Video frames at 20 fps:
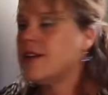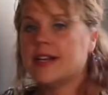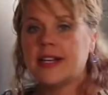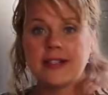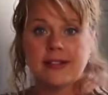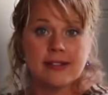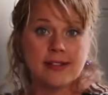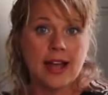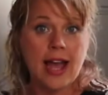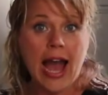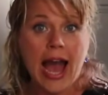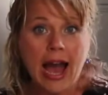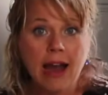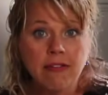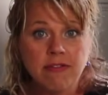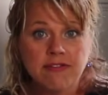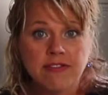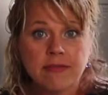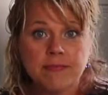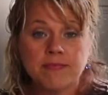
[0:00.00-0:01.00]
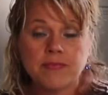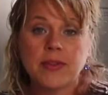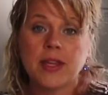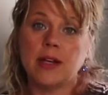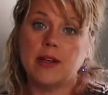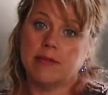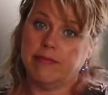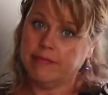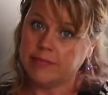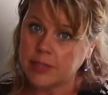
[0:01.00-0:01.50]
nice to have.
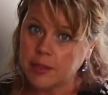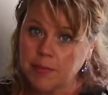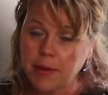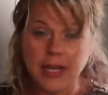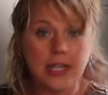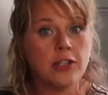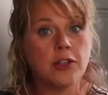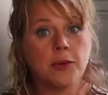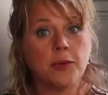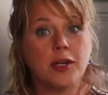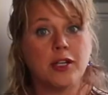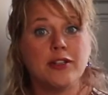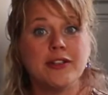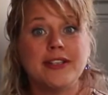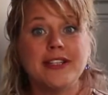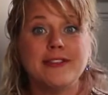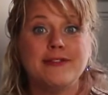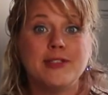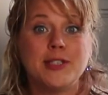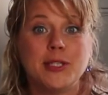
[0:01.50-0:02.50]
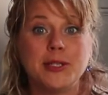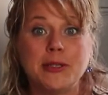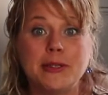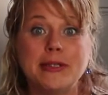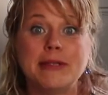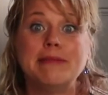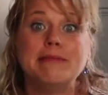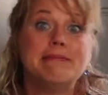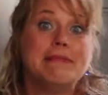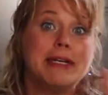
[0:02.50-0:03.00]
Depending on where you live too,
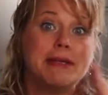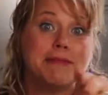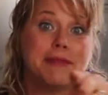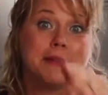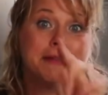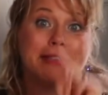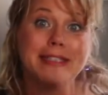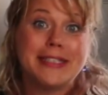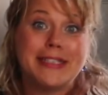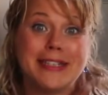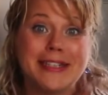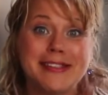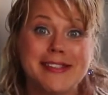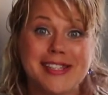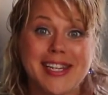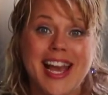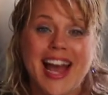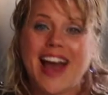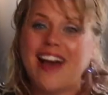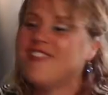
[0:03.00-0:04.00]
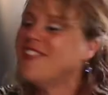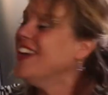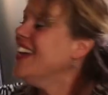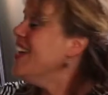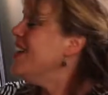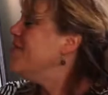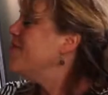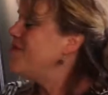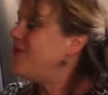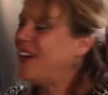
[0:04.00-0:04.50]
it might be really nice to have,
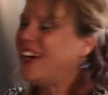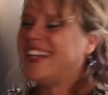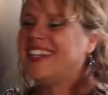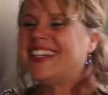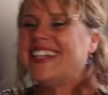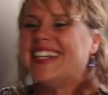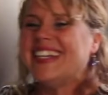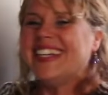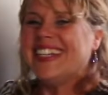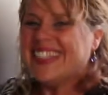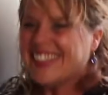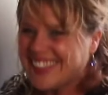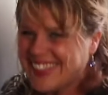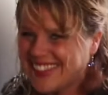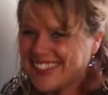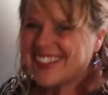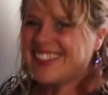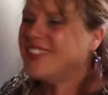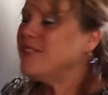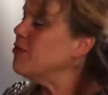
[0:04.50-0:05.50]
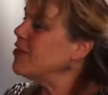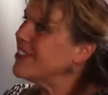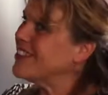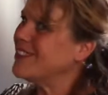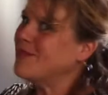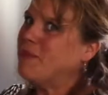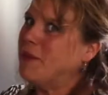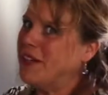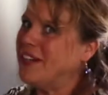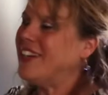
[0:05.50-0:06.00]
but we're
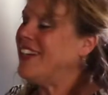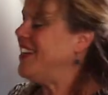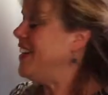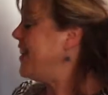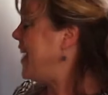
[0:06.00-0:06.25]
just putting it in